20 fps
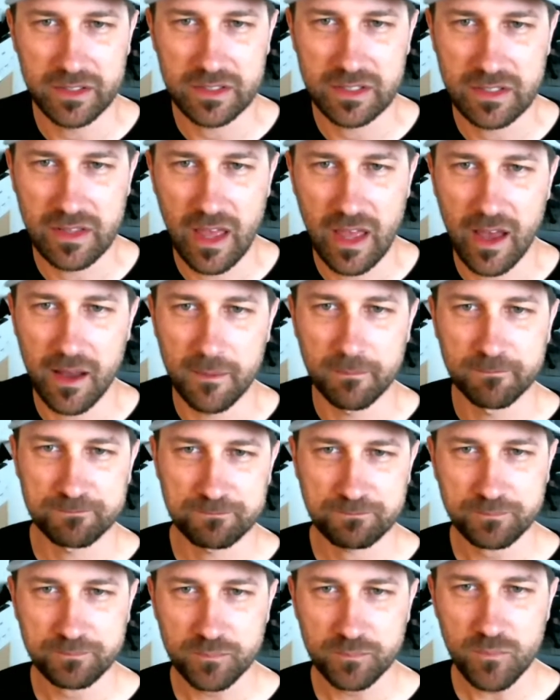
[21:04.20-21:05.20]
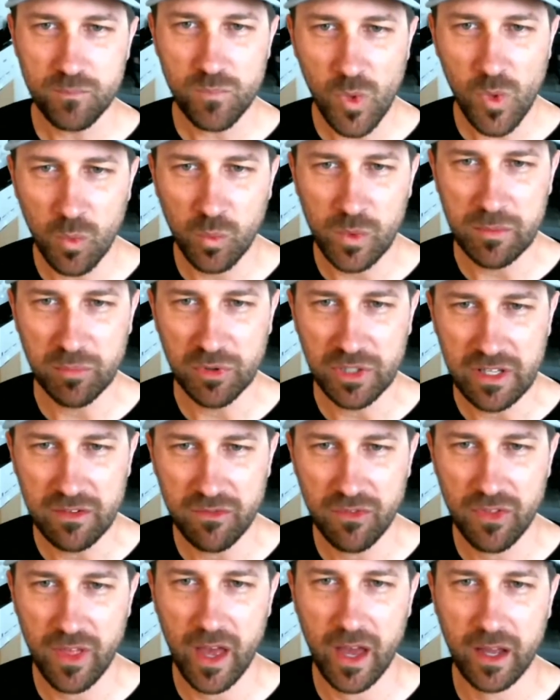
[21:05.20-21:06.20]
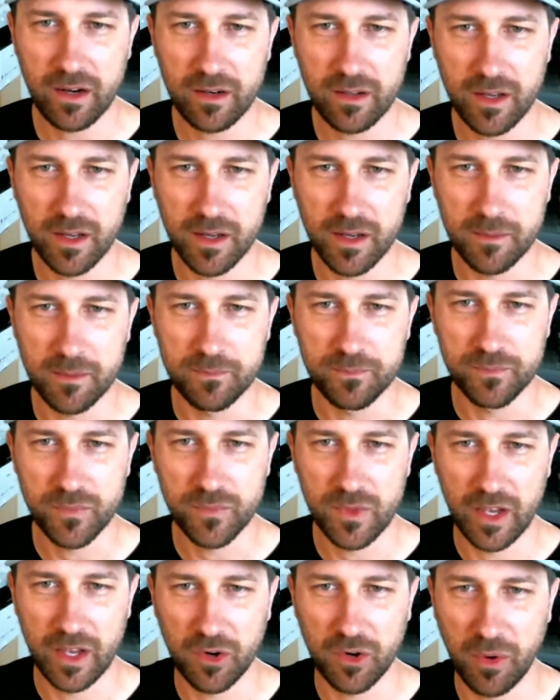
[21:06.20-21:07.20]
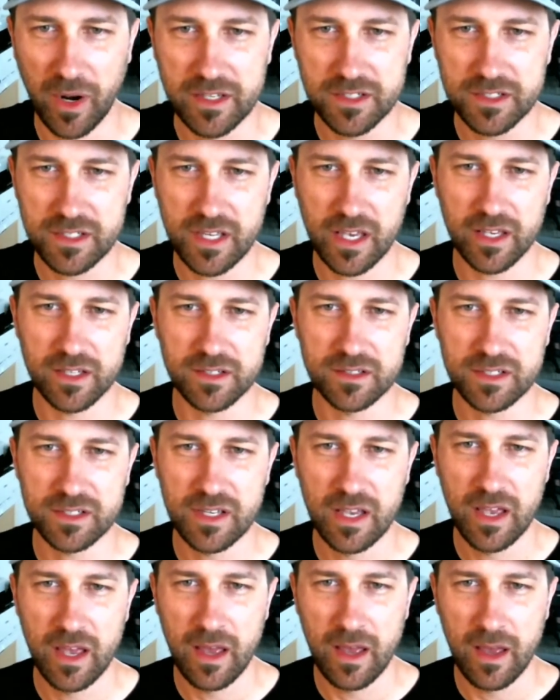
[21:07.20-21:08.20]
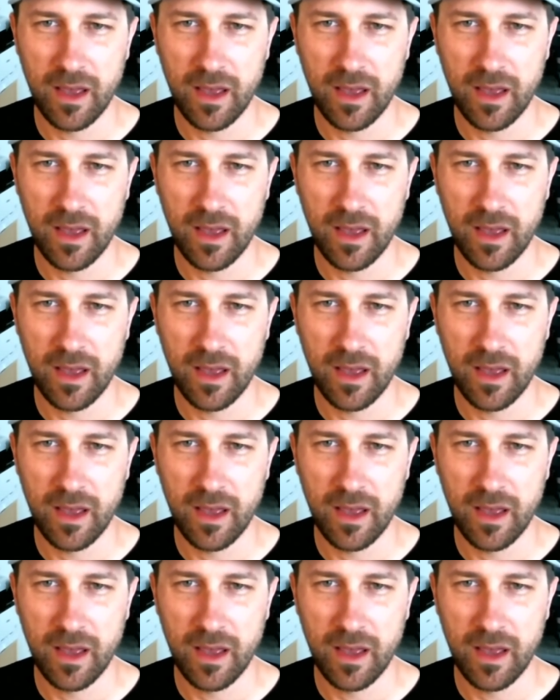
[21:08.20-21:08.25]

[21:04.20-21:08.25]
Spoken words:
that we believe that that Christ has